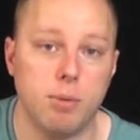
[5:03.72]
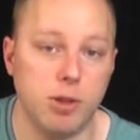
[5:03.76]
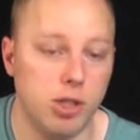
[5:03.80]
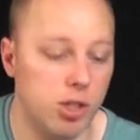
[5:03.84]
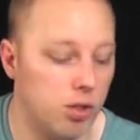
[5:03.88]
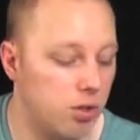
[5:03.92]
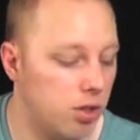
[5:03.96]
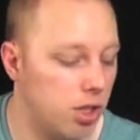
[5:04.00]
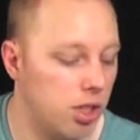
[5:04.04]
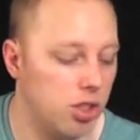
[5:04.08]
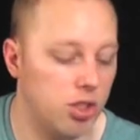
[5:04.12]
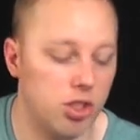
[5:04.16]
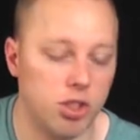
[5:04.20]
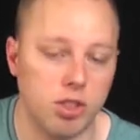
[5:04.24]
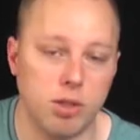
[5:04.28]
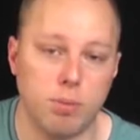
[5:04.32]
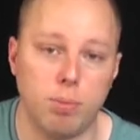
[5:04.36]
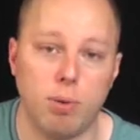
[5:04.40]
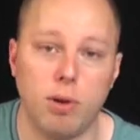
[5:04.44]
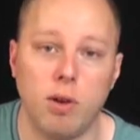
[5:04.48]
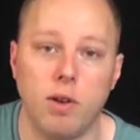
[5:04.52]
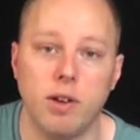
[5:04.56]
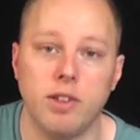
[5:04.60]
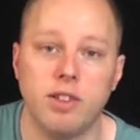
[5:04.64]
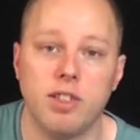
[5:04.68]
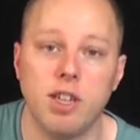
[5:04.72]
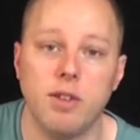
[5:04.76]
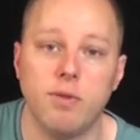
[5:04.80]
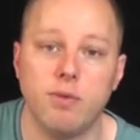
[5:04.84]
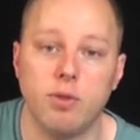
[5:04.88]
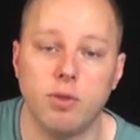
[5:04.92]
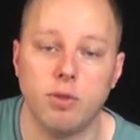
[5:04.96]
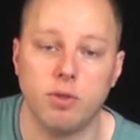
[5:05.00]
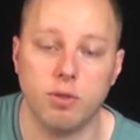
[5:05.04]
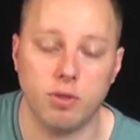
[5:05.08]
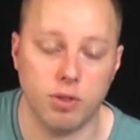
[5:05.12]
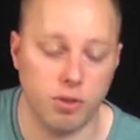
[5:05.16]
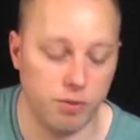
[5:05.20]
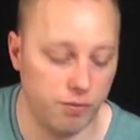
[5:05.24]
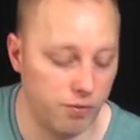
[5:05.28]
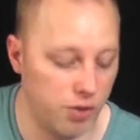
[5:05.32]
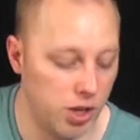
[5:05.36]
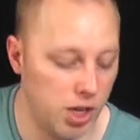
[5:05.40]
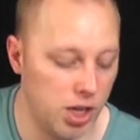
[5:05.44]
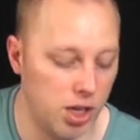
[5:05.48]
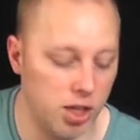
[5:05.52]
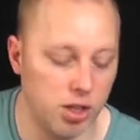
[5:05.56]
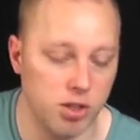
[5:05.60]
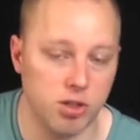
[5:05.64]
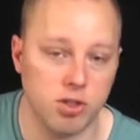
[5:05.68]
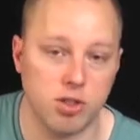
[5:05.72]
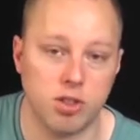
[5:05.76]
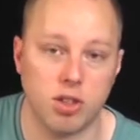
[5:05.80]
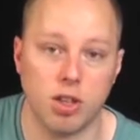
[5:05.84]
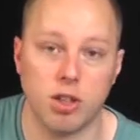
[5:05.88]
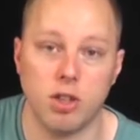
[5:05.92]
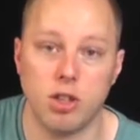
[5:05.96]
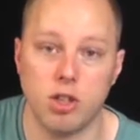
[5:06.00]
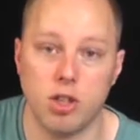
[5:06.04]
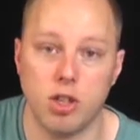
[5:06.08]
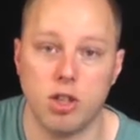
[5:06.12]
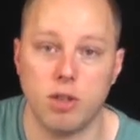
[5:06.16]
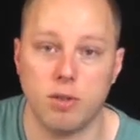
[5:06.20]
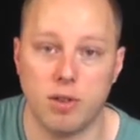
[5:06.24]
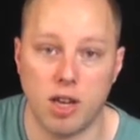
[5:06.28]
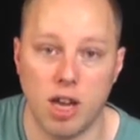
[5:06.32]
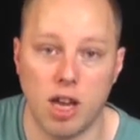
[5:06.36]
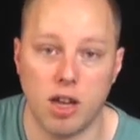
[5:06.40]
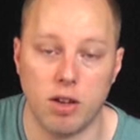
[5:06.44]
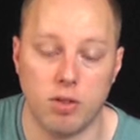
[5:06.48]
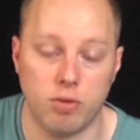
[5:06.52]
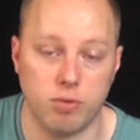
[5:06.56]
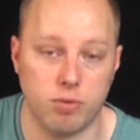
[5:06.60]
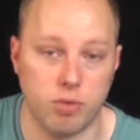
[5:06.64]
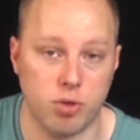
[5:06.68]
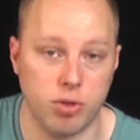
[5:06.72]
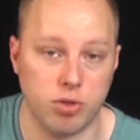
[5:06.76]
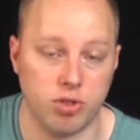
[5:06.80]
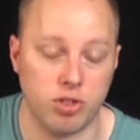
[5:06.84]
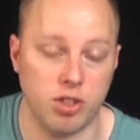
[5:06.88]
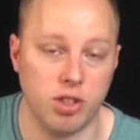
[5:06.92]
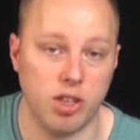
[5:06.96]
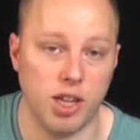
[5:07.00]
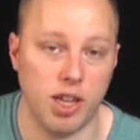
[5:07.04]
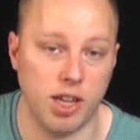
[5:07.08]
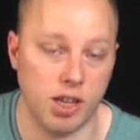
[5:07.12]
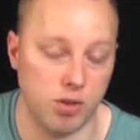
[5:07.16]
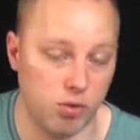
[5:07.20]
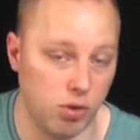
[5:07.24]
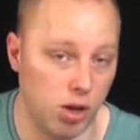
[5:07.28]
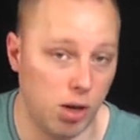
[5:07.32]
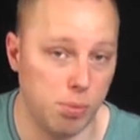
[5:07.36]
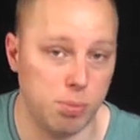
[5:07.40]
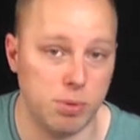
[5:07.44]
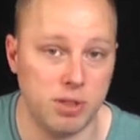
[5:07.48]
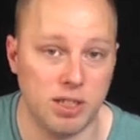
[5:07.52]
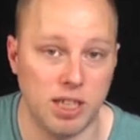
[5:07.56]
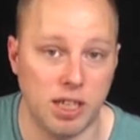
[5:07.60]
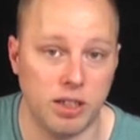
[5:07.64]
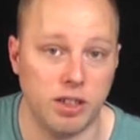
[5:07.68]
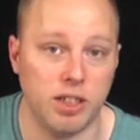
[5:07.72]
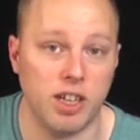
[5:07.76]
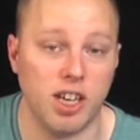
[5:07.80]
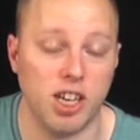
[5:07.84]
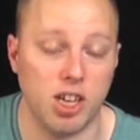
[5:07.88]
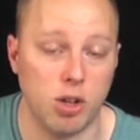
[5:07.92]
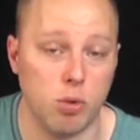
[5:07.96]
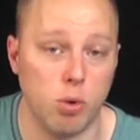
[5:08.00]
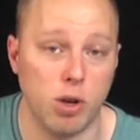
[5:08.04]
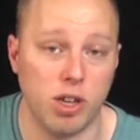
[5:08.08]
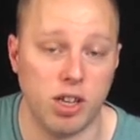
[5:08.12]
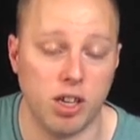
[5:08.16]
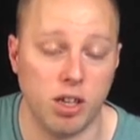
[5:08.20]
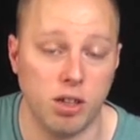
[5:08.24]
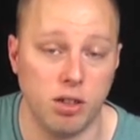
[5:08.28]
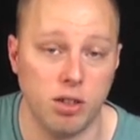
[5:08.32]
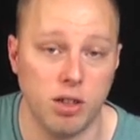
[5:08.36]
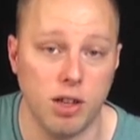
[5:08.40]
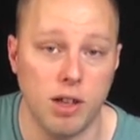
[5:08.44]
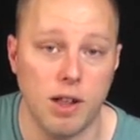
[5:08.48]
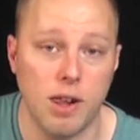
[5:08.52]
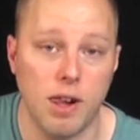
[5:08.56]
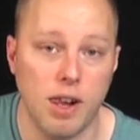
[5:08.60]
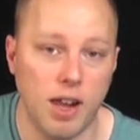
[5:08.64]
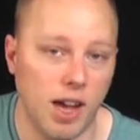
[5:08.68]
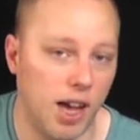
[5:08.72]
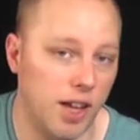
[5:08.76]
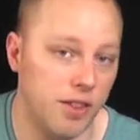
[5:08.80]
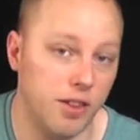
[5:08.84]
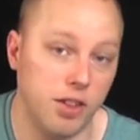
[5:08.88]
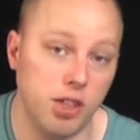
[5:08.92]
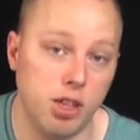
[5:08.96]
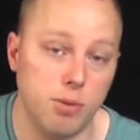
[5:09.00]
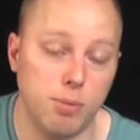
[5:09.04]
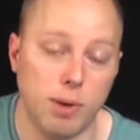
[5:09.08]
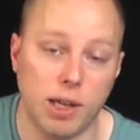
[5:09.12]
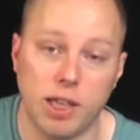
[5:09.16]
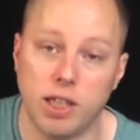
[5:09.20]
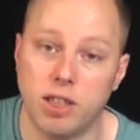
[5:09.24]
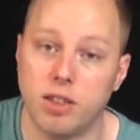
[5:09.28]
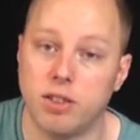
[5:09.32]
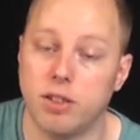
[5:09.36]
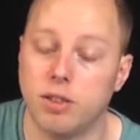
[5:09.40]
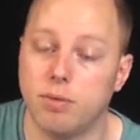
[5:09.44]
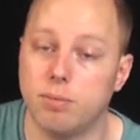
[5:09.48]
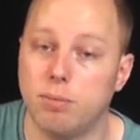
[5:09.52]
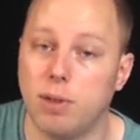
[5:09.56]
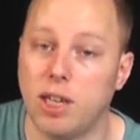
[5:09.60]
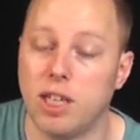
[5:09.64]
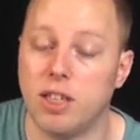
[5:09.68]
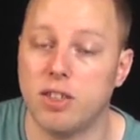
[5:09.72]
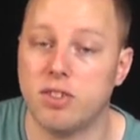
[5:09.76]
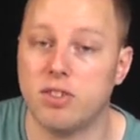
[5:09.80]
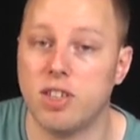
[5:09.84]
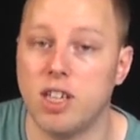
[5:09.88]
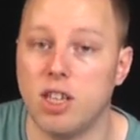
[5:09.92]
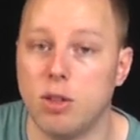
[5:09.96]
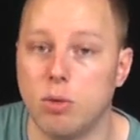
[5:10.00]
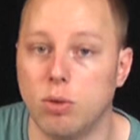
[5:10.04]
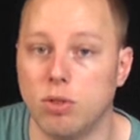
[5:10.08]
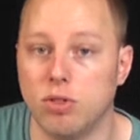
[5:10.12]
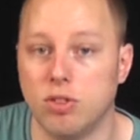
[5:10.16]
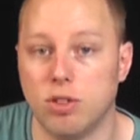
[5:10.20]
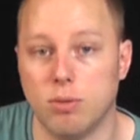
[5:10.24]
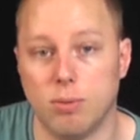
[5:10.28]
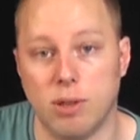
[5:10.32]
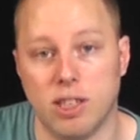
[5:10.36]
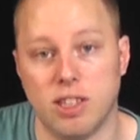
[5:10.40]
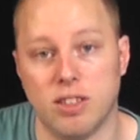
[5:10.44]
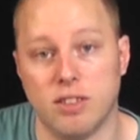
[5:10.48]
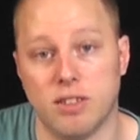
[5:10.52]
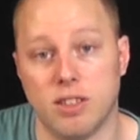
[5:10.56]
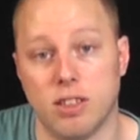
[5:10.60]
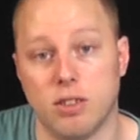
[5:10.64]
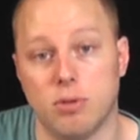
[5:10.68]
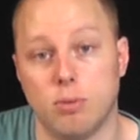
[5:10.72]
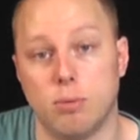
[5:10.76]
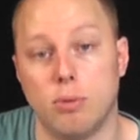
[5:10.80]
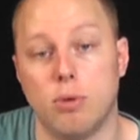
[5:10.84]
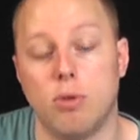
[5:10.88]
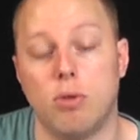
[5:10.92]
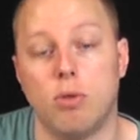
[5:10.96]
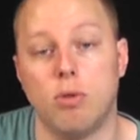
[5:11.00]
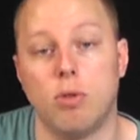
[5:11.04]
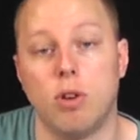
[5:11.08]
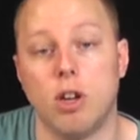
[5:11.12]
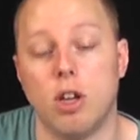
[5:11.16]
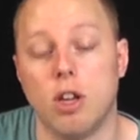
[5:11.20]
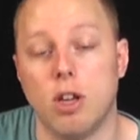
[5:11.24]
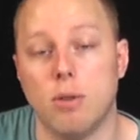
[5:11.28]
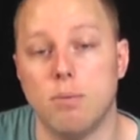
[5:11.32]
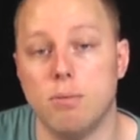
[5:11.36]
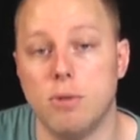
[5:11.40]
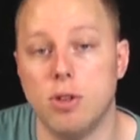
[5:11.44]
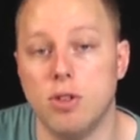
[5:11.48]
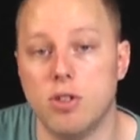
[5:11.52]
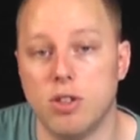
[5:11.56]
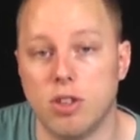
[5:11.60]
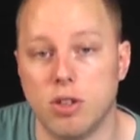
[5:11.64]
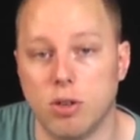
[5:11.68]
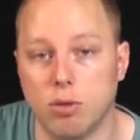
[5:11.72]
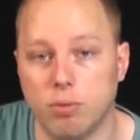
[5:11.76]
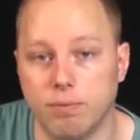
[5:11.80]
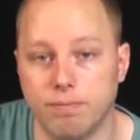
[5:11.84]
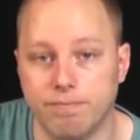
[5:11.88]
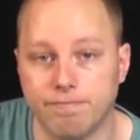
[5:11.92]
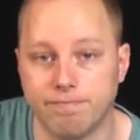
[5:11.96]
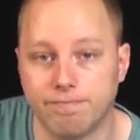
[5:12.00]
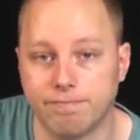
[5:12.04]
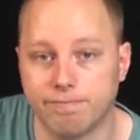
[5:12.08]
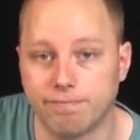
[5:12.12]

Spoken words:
but you then just apply different fingers so that you could get across the neck or up and down the neck quicker, and then you made a sequence that made it sound more musical.